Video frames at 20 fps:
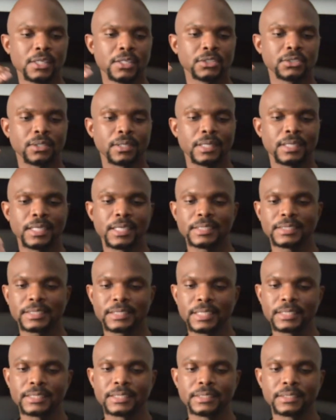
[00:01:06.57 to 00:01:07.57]
So let's
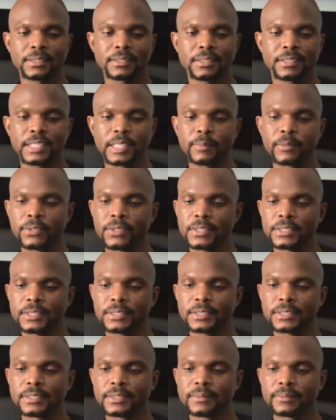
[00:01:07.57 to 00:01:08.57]
get into the
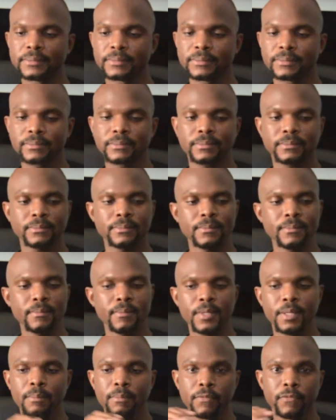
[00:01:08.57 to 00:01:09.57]
cameras
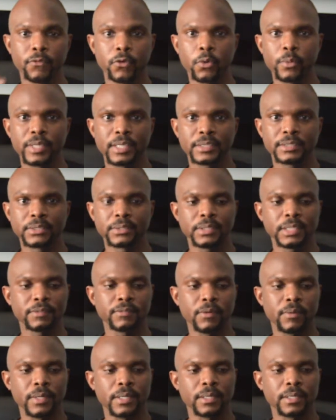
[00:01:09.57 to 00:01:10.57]
before we get to the
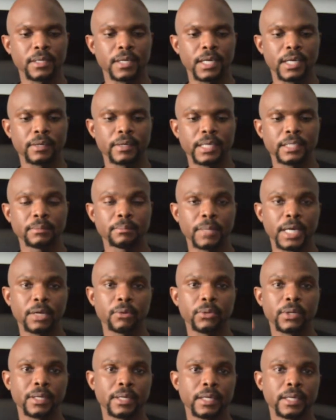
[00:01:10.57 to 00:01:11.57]
giveaway. Alright, by
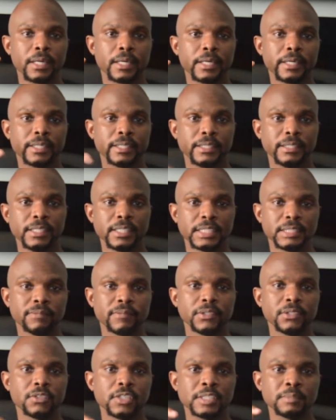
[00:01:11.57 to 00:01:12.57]
the way, this
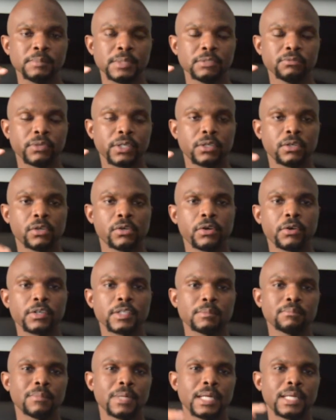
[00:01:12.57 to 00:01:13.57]
video is being
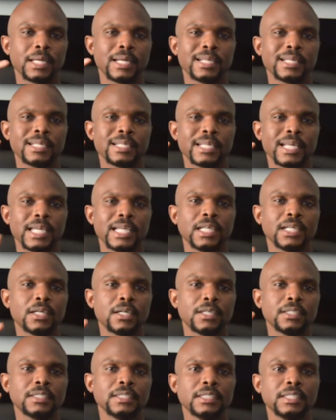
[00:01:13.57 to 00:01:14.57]
recorded by a
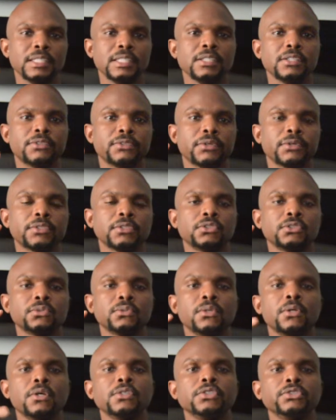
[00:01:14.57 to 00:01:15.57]
Nikon
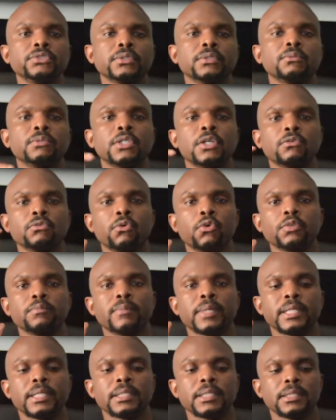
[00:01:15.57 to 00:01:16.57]
D3200 with a Rode
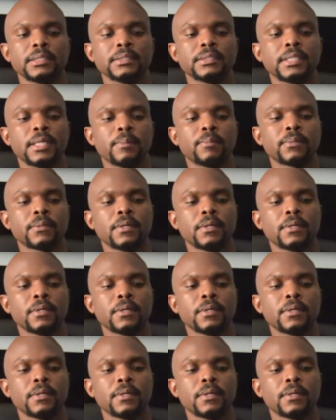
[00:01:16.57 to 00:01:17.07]
mic on top.